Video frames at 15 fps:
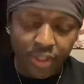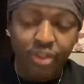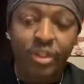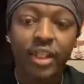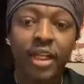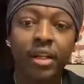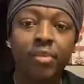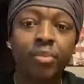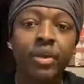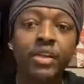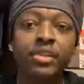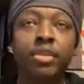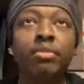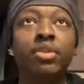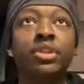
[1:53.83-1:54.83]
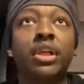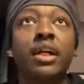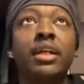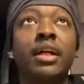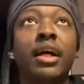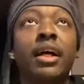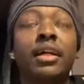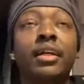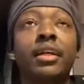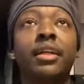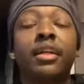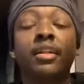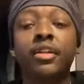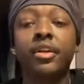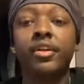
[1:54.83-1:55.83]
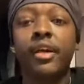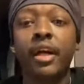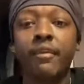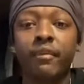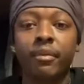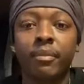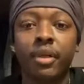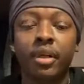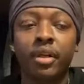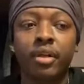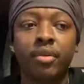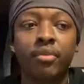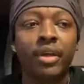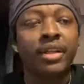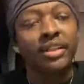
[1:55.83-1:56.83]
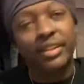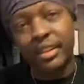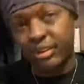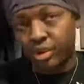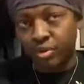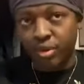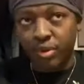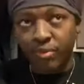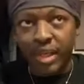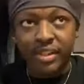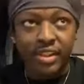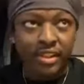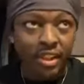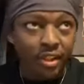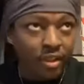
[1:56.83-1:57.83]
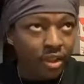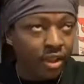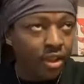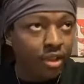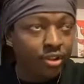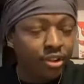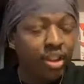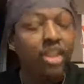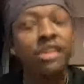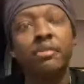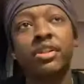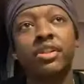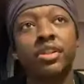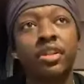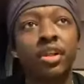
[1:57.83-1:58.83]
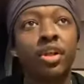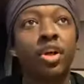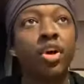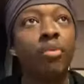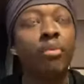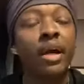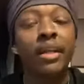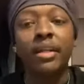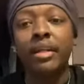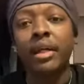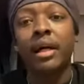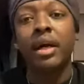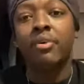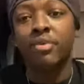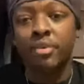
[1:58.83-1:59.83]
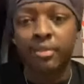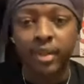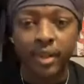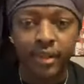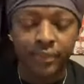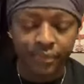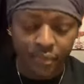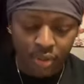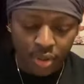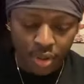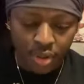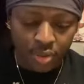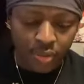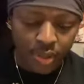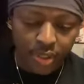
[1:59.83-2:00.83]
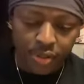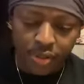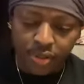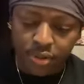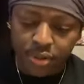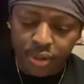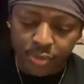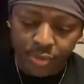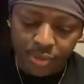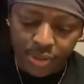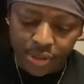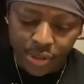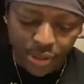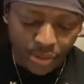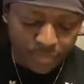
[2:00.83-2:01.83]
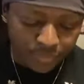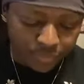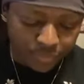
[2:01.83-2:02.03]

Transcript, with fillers: So they're kind of praising the Most High God and in third heaven, man, right? They said, true and righteous are your uh, judgments, Almighty Yahweh, man, right? So let's bring this out.